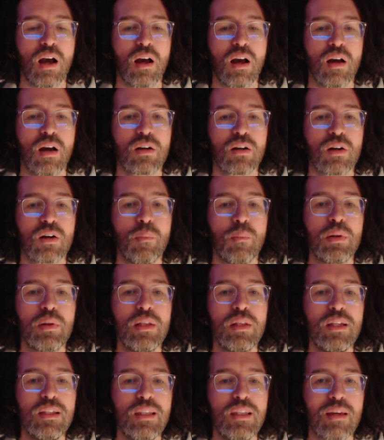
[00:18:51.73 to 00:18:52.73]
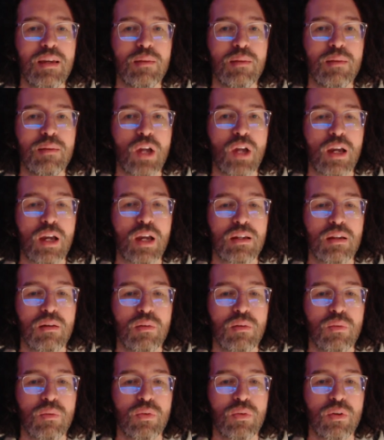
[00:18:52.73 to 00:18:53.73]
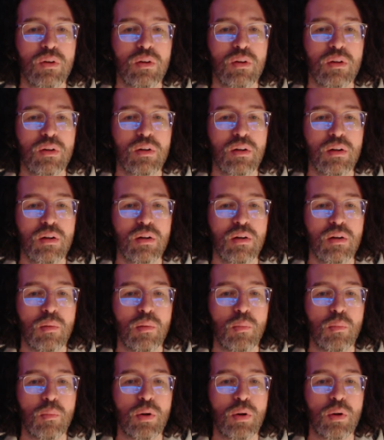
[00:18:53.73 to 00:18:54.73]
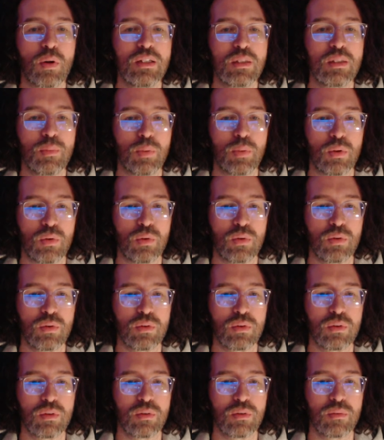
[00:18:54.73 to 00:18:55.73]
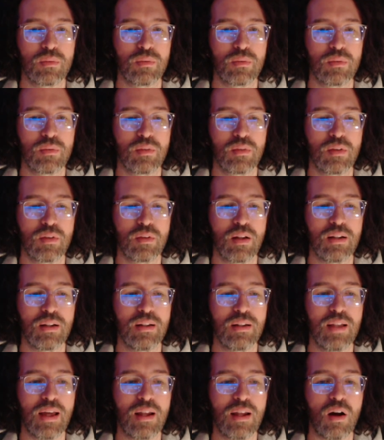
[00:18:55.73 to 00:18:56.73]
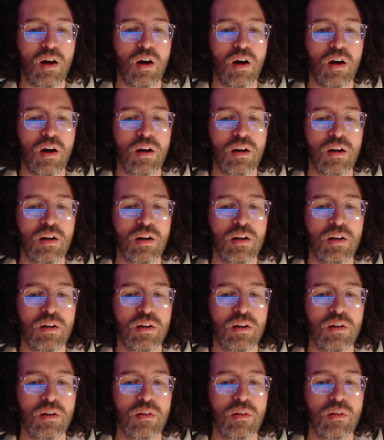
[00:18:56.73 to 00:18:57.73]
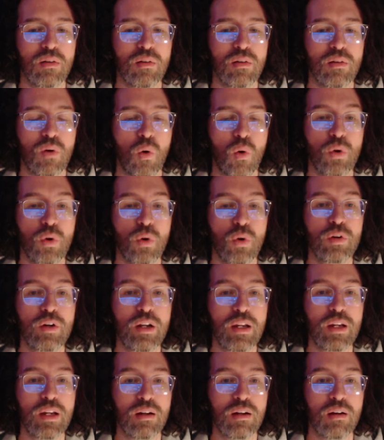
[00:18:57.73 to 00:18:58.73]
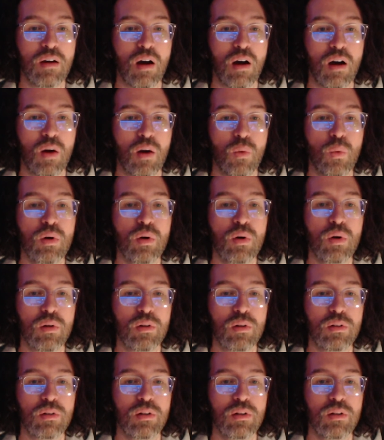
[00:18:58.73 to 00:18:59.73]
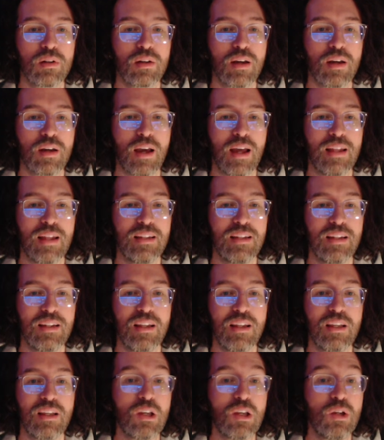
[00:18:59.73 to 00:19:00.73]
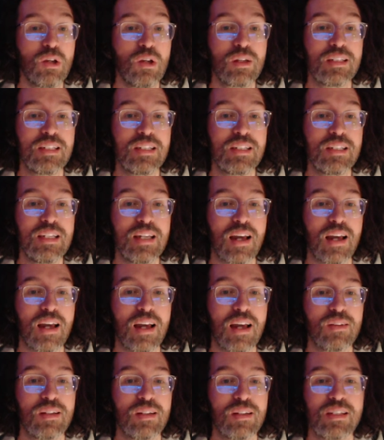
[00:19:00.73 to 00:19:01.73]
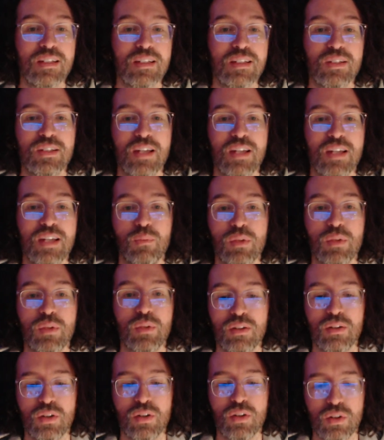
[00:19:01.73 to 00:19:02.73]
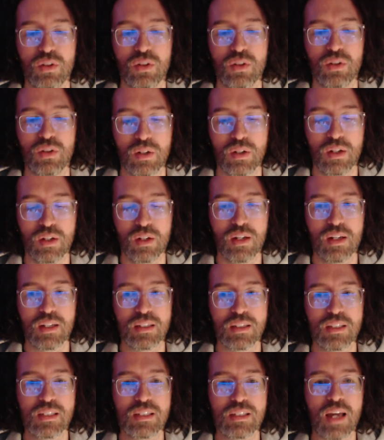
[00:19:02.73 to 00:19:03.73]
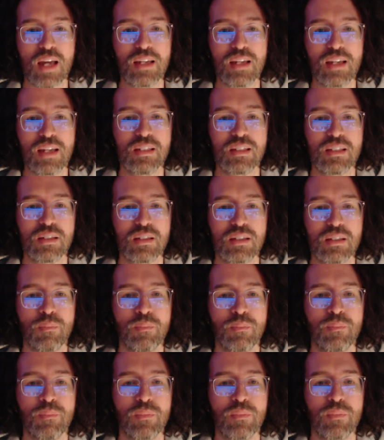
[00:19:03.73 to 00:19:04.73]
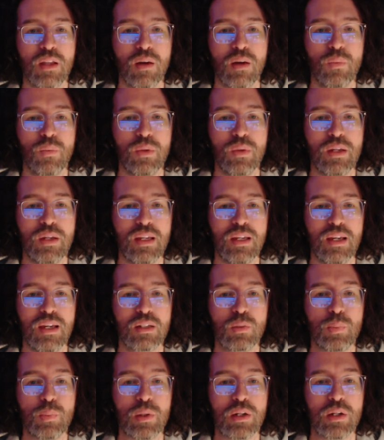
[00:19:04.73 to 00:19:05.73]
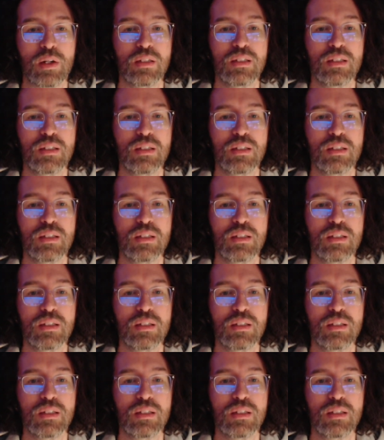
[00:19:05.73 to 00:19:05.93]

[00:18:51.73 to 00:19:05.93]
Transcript: completely objective principles that are ordering our world. And you can see how this is tipped into the scientism that we experience